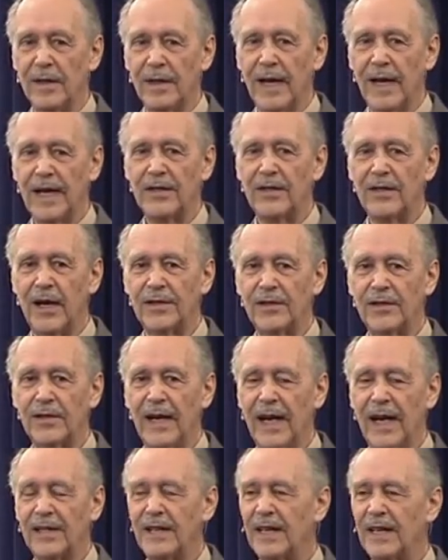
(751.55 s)
That's not,
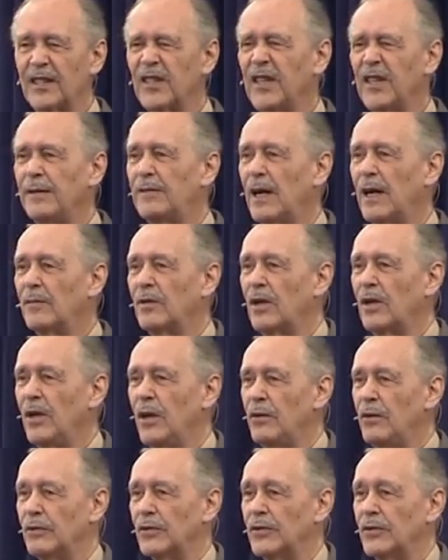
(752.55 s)
that doesn't even come
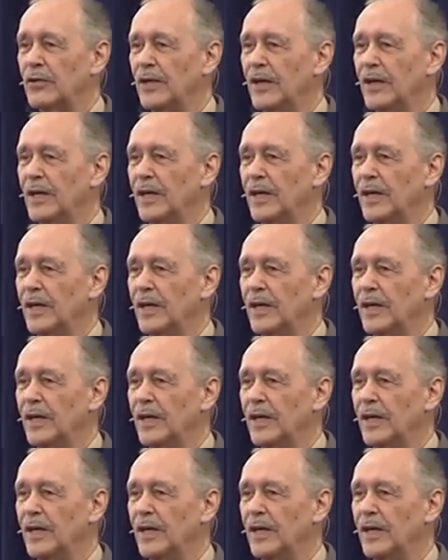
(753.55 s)
close.